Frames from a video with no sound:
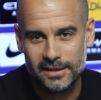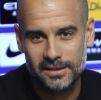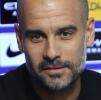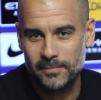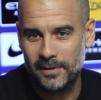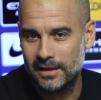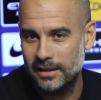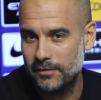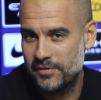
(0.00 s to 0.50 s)

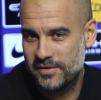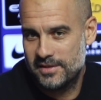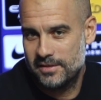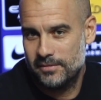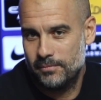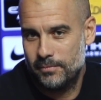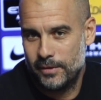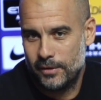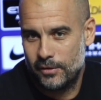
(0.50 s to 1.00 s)

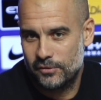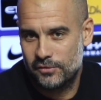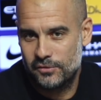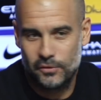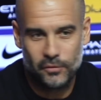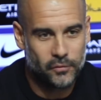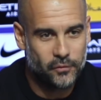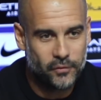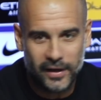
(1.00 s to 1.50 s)
magnificent because
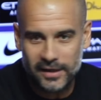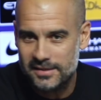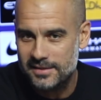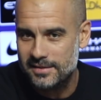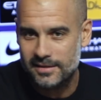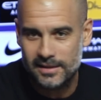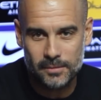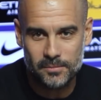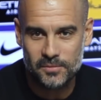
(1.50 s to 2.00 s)
you face
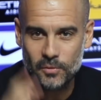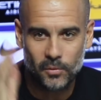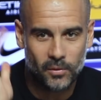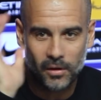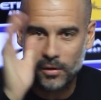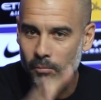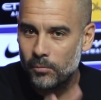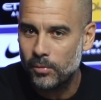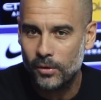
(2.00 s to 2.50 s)
teams with
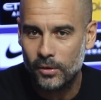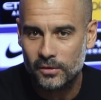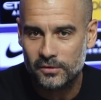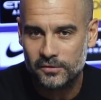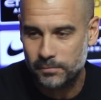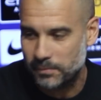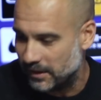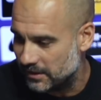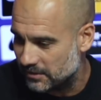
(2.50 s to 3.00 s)
long balls,
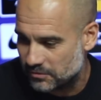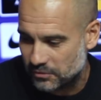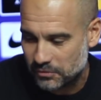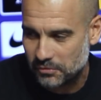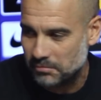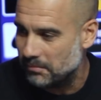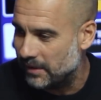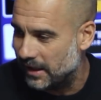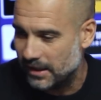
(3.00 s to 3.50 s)
space
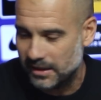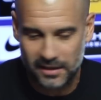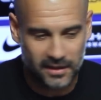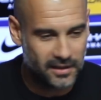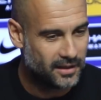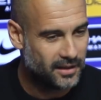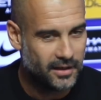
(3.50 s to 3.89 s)
will make